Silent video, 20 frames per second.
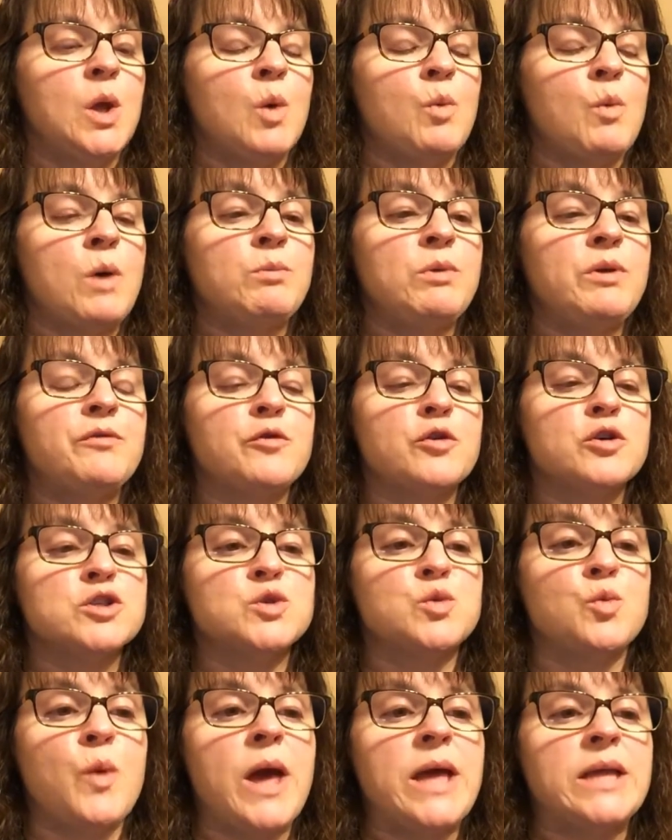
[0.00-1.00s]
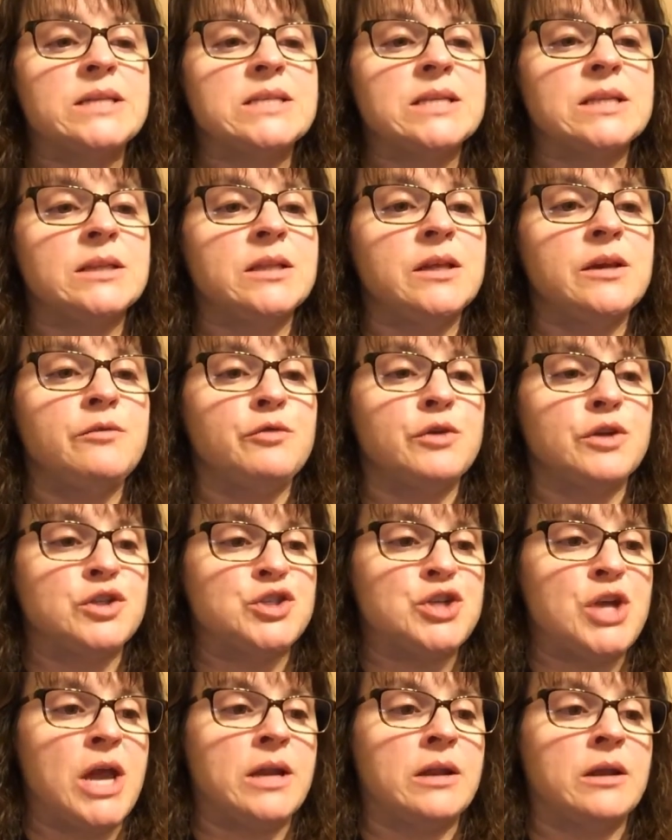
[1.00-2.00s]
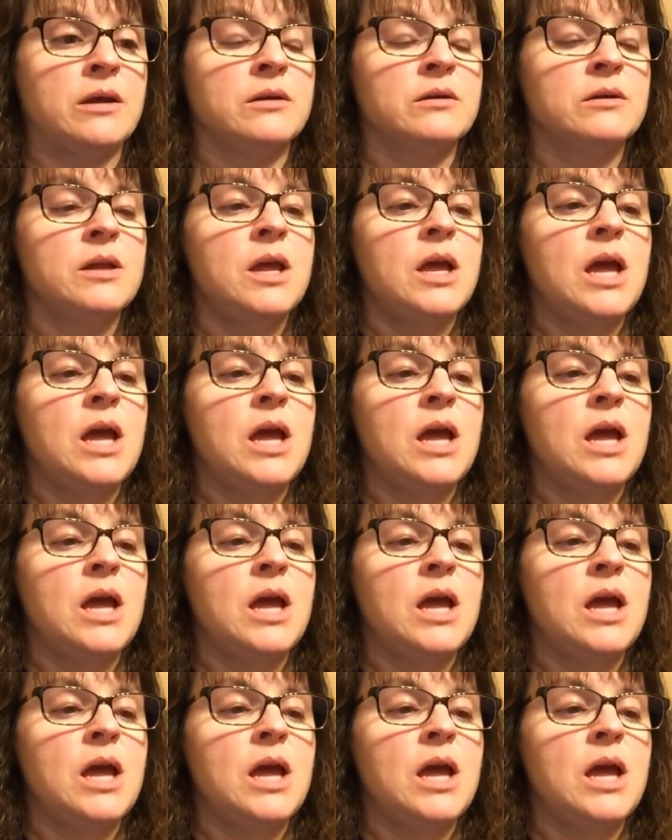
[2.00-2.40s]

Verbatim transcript: When we first went to live with Jana,